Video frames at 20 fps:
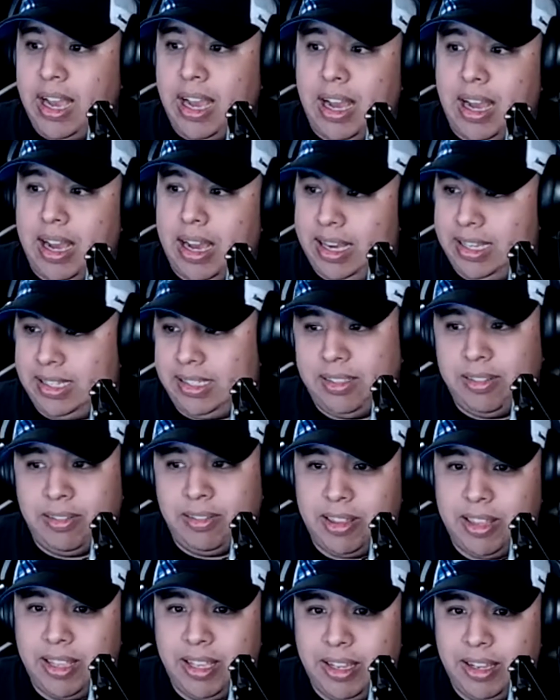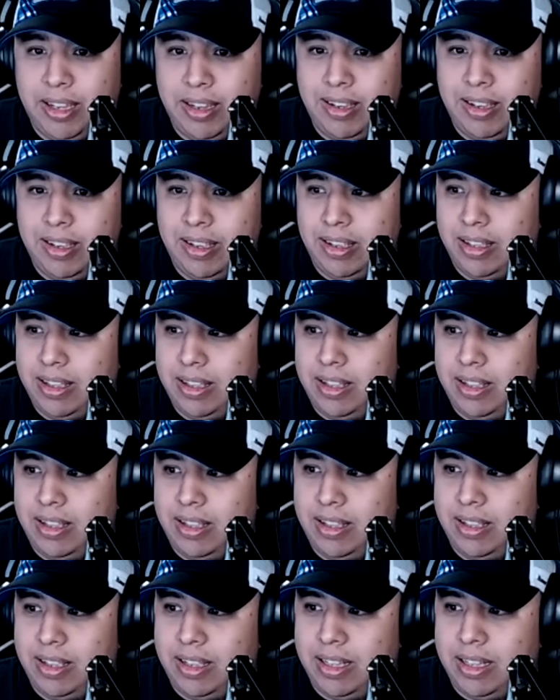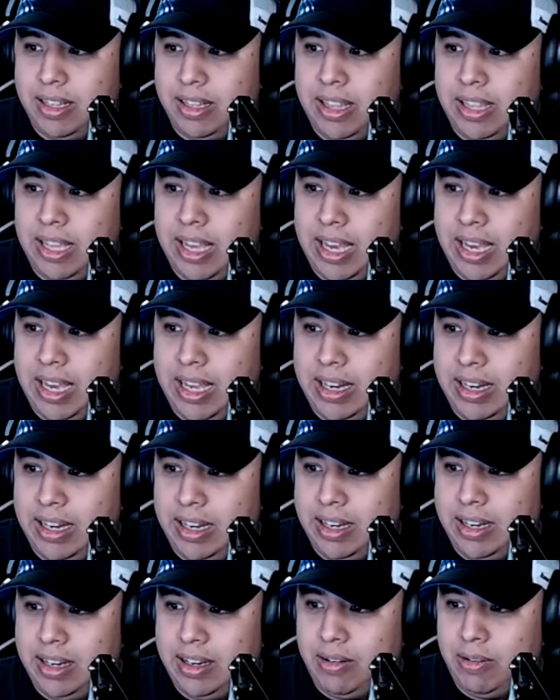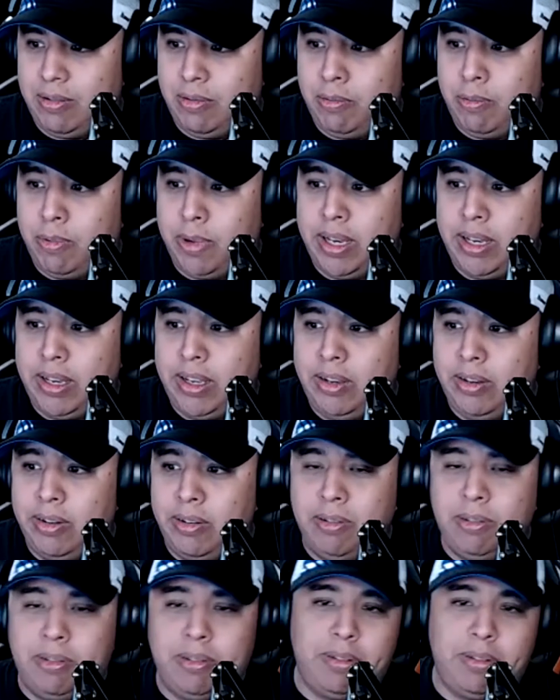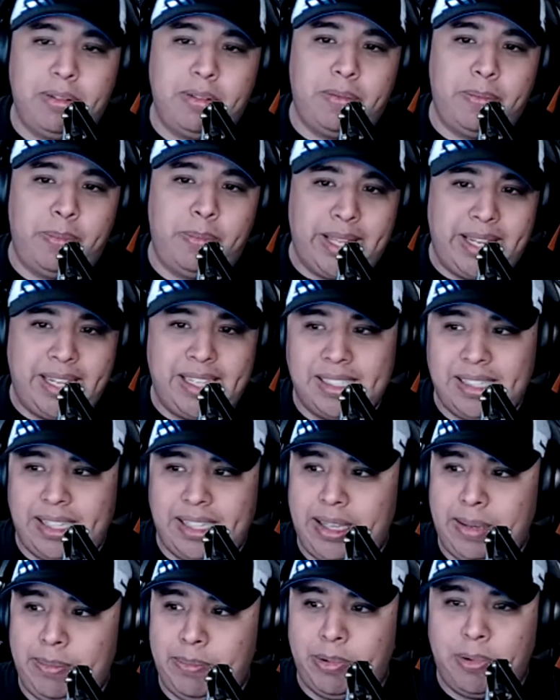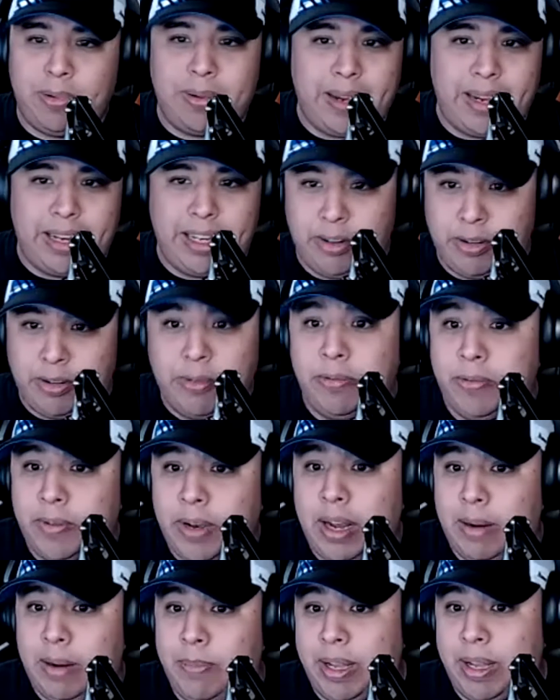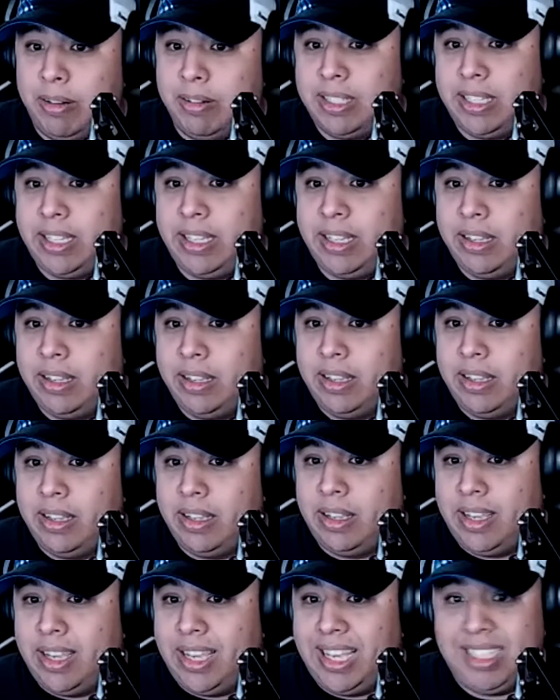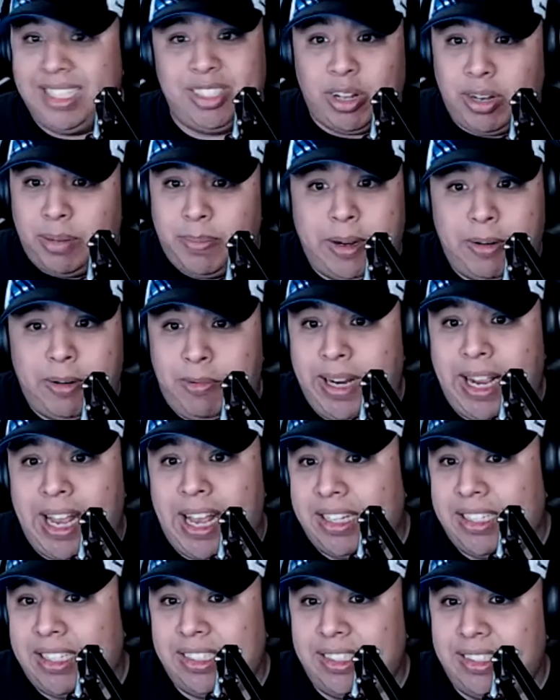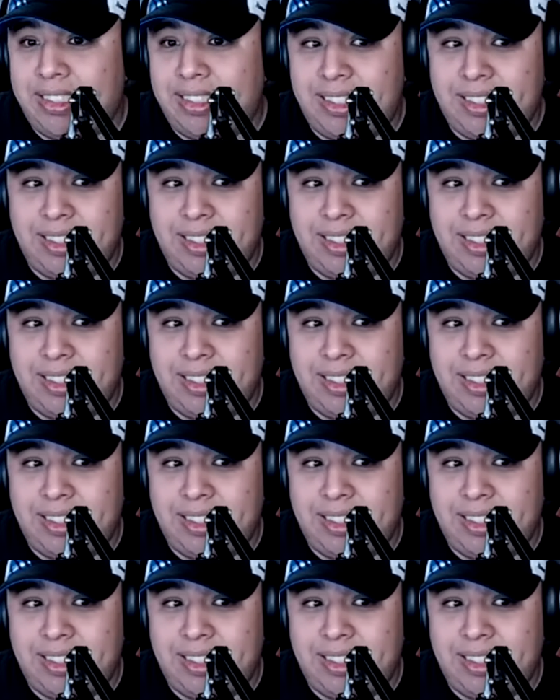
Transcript: I still think that when you play as a keeper and you've got a penalty, it's all about reactions.